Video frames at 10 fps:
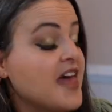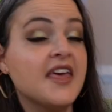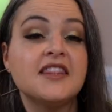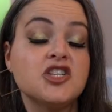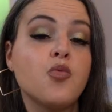I
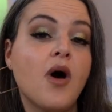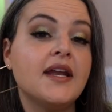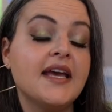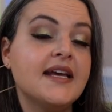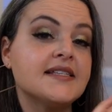think this
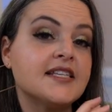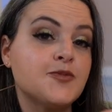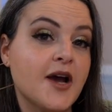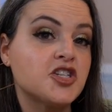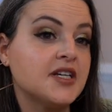one is
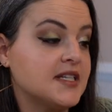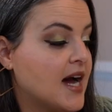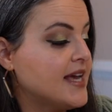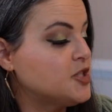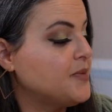especially
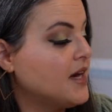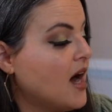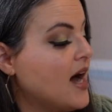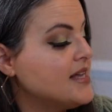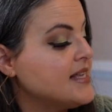nice
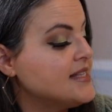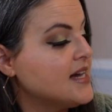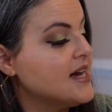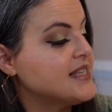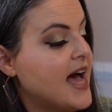because it
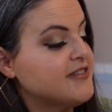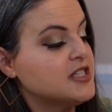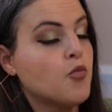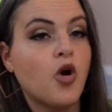does have some